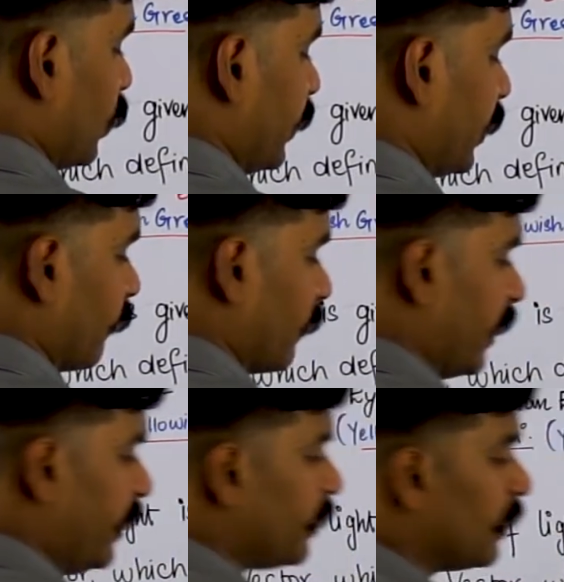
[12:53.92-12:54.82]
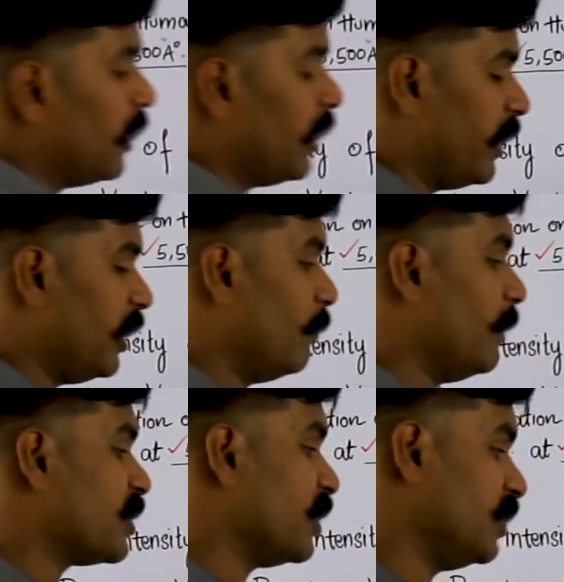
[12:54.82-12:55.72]
quantity of light in
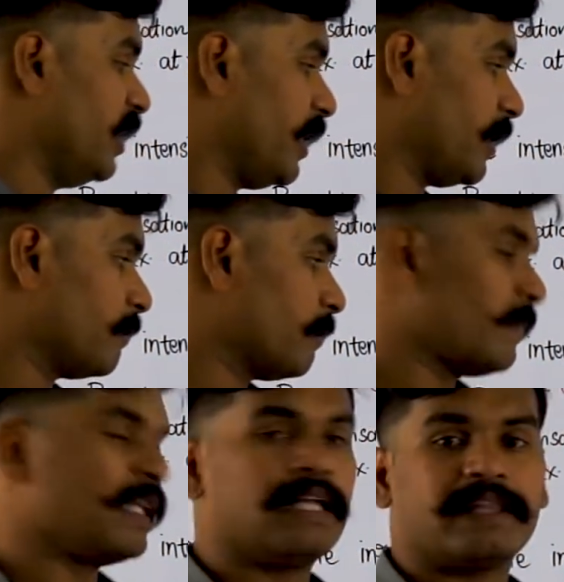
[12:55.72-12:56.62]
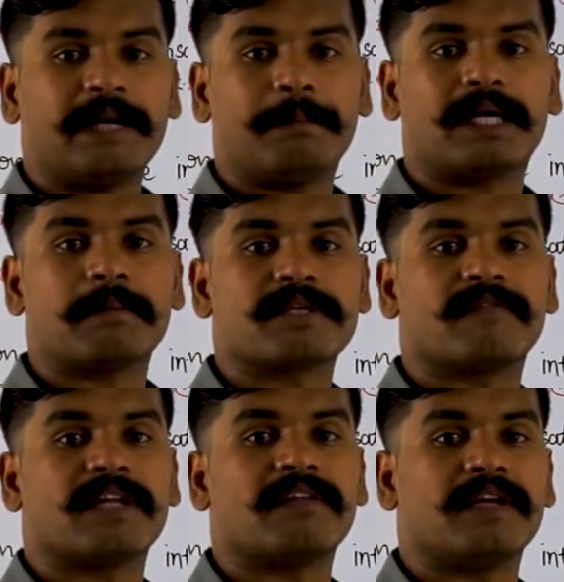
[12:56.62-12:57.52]
illumination engineering, that becomes a
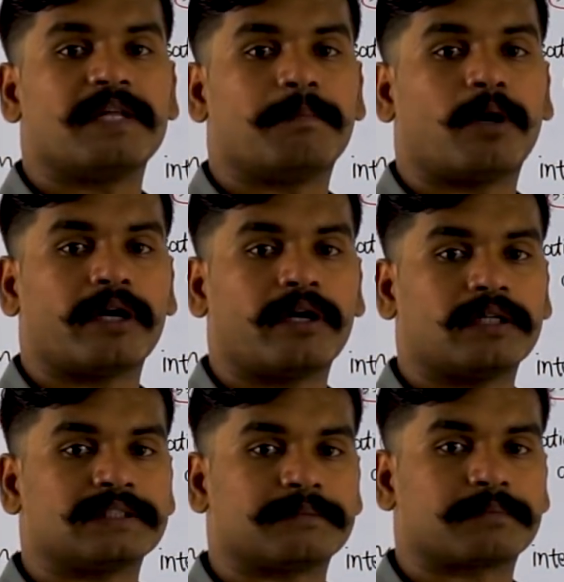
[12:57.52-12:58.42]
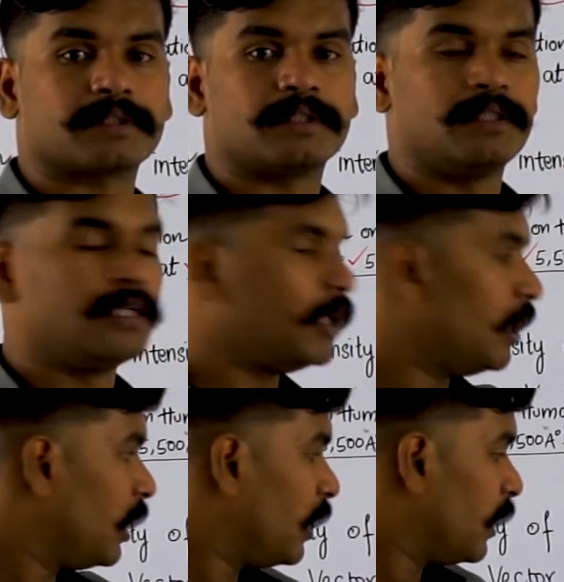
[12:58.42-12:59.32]
very, very important concept.
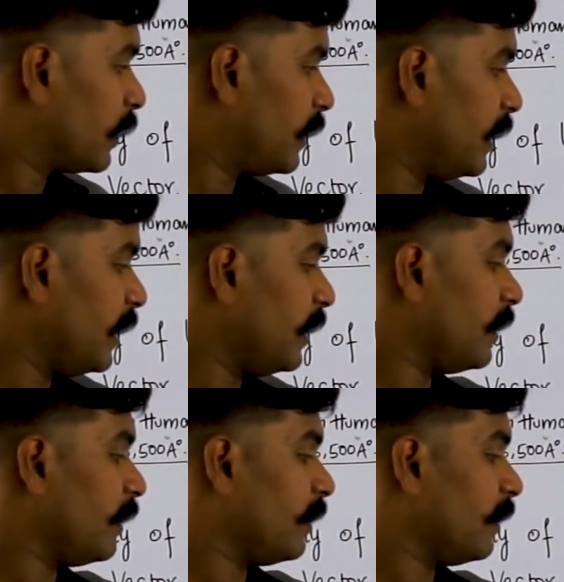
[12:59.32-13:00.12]
The